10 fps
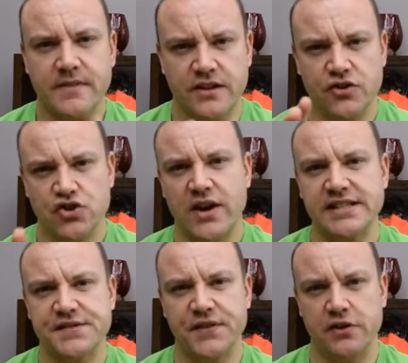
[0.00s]
the
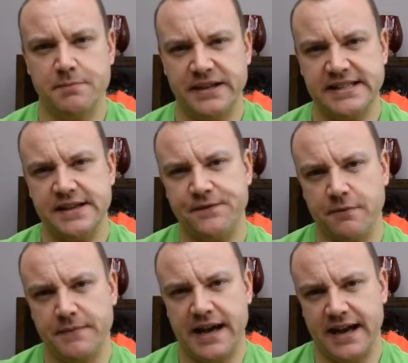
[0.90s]
transferability from
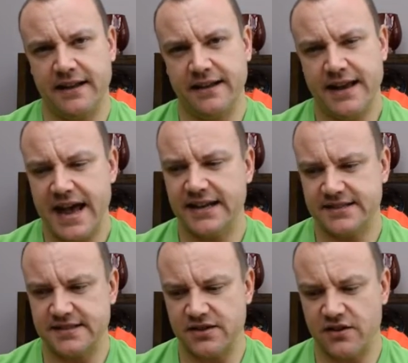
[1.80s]
that
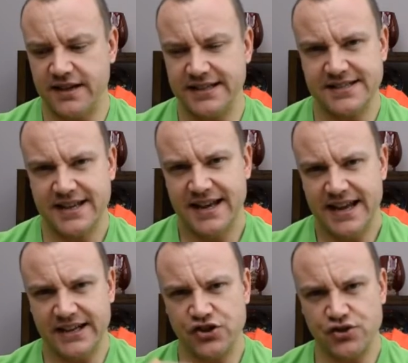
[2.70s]
exercise
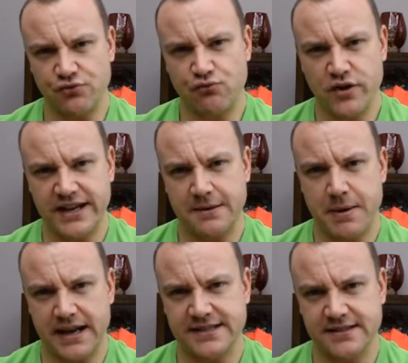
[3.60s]
into running
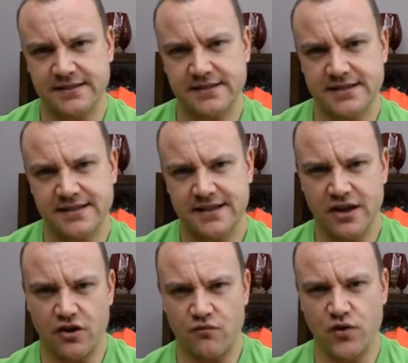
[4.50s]
patterns
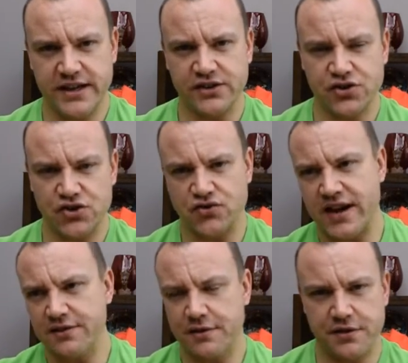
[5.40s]
and running
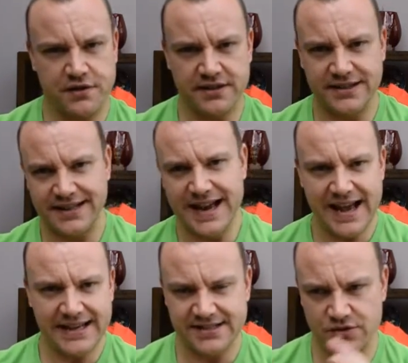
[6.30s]
strength and
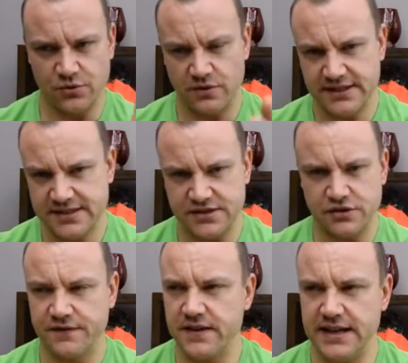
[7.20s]
gait and all this stuff